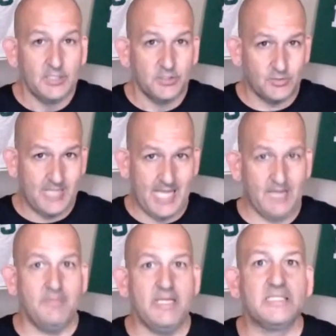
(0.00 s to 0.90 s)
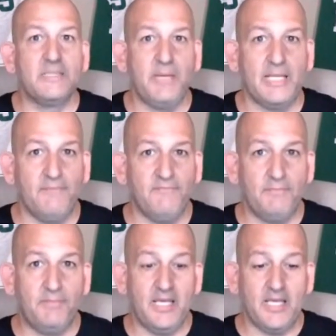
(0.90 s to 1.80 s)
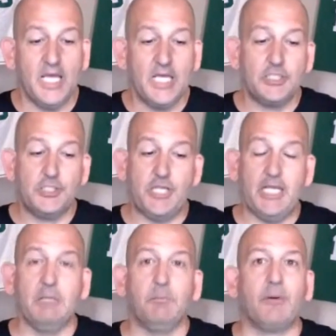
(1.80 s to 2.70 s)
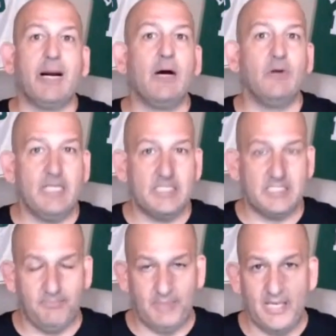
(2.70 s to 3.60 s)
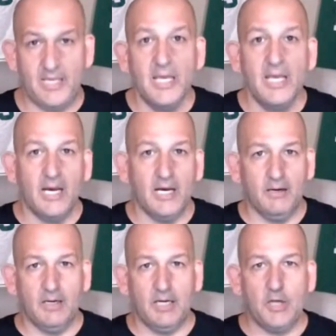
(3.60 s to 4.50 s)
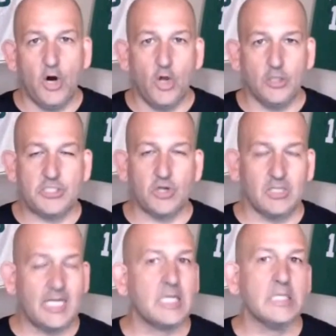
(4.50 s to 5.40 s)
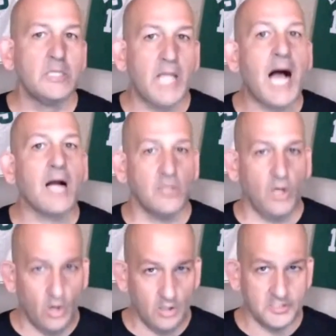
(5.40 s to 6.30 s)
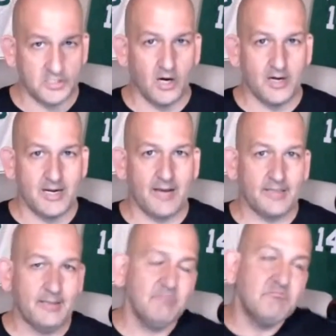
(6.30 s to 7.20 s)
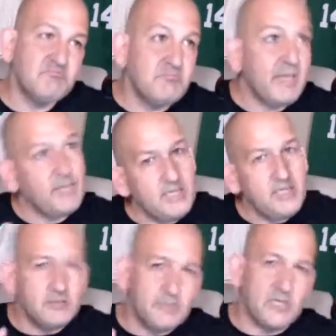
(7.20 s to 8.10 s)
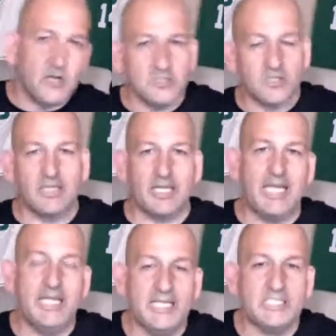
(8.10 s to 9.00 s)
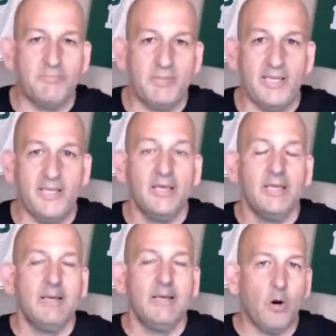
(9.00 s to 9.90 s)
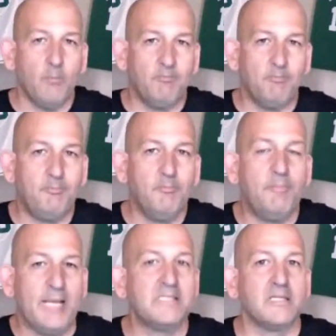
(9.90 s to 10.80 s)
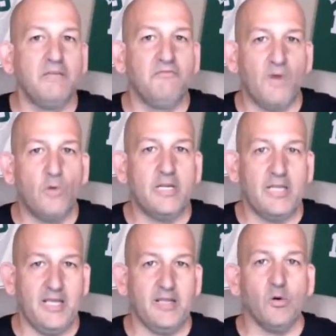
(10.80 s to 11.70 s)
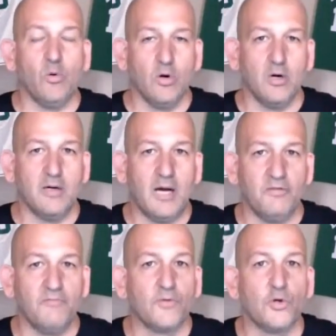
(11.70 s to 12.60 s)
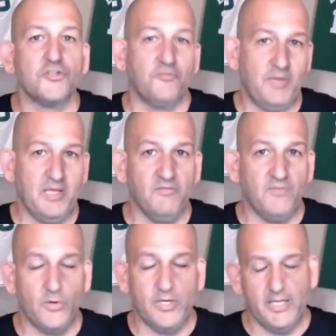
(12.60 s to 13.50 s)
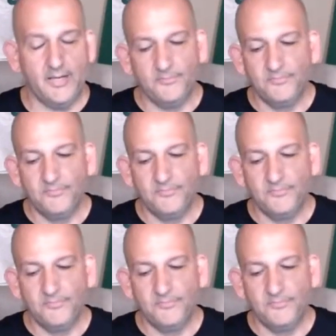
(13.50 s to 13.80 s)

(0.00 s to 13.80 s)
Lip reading: So Tatum needs to be an MVP. Jaylen Brown needs to be an all-star, like a lock all-star, not a maybe he'll be an all-star. Like he needs to be basically voted in or on the verge of being voted in.